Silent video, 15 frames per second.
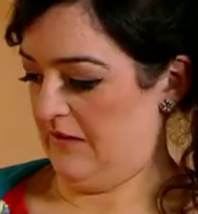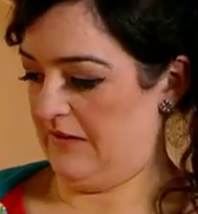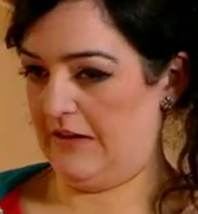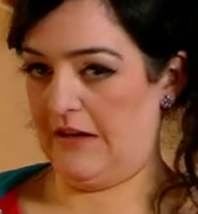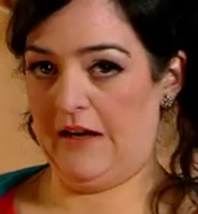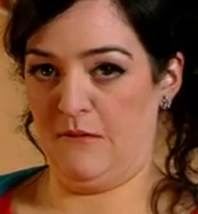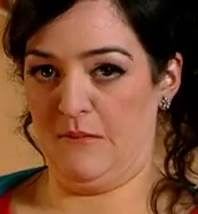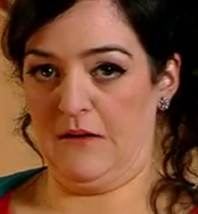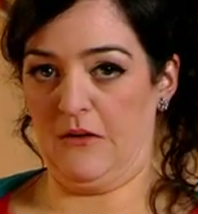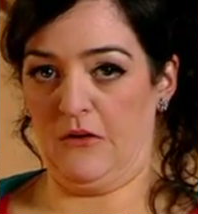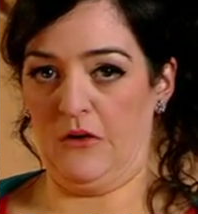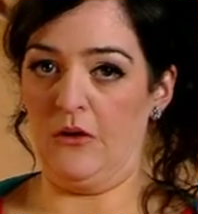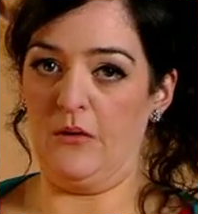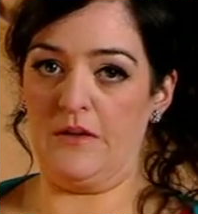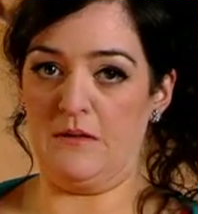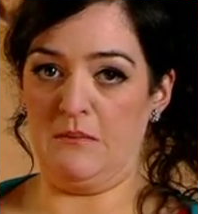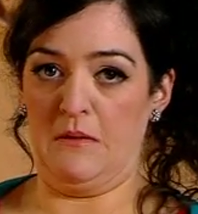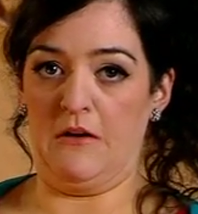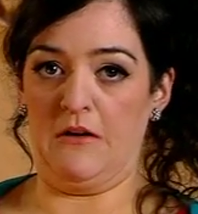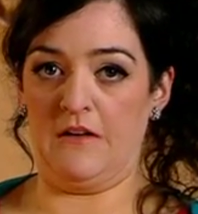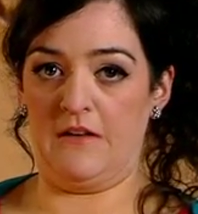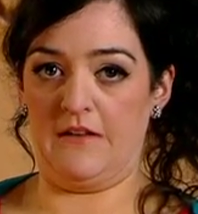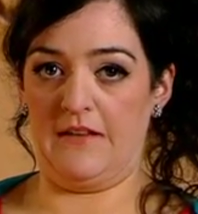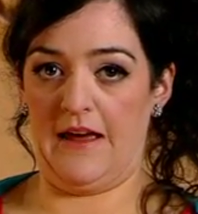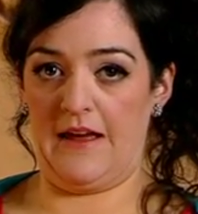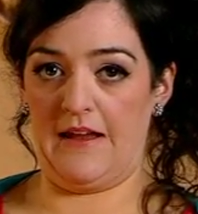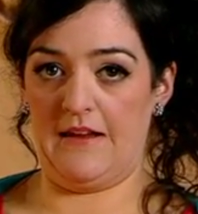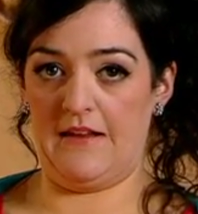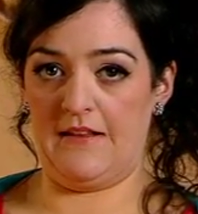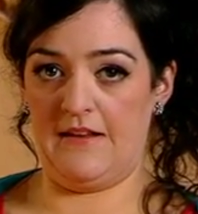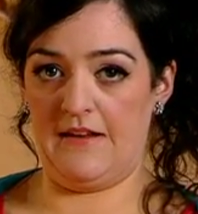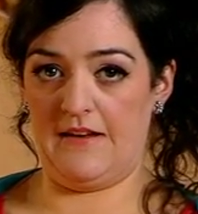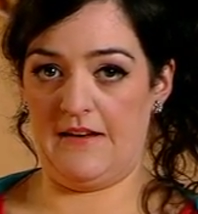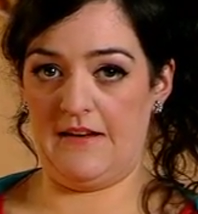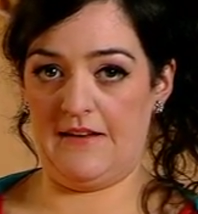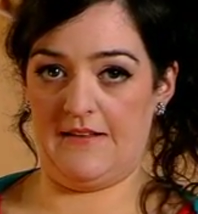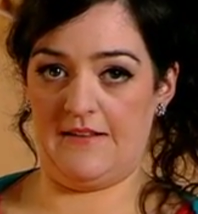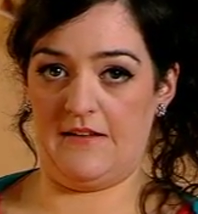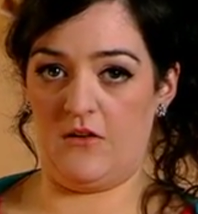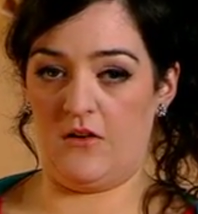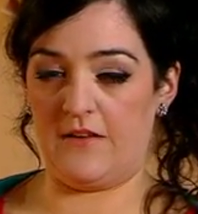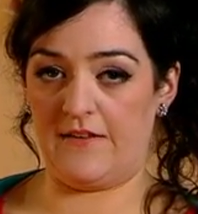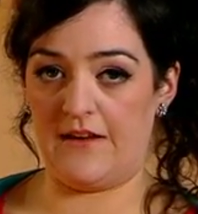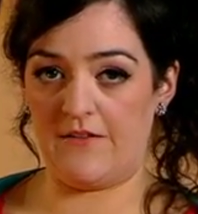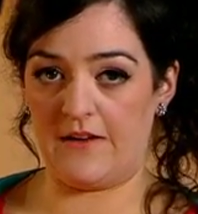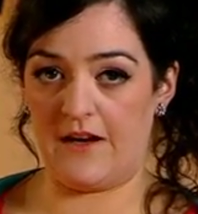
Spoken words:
I'm like, how am I going to know which mug that it is, you know, because I've